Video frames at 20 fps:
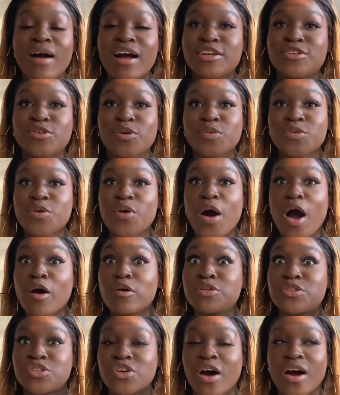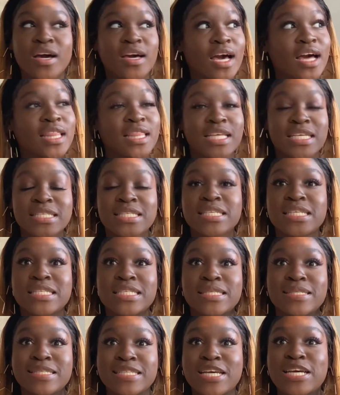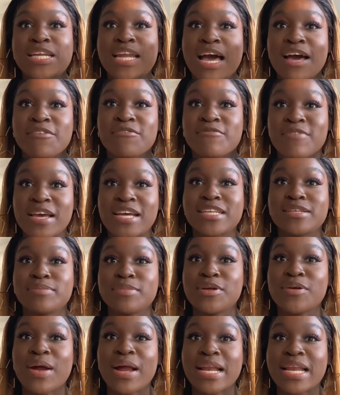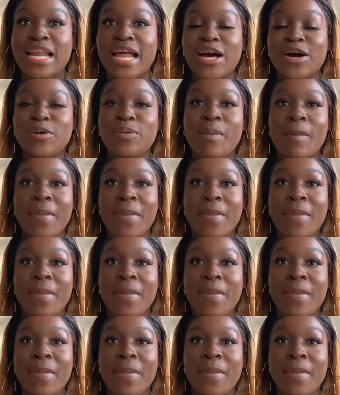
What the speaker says: I don't know how dark this is gonna affect me right now,